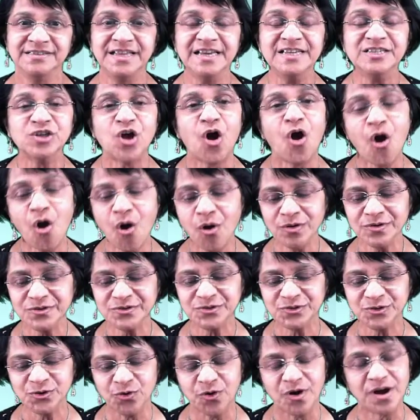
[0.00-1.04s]
There's
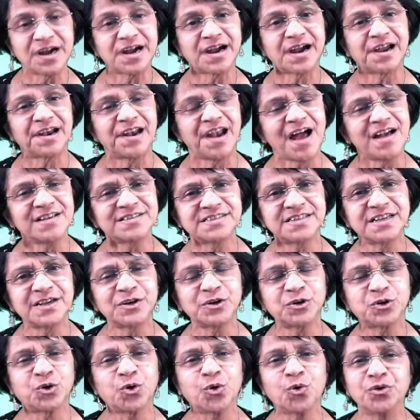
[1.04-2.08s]
also a
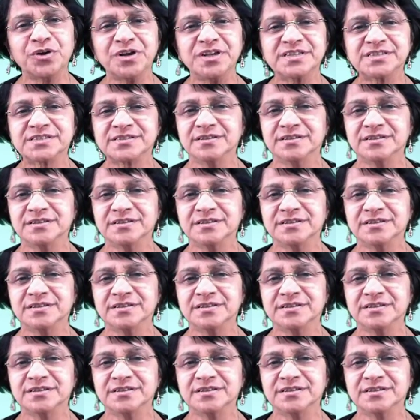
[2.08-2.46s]
classic Corey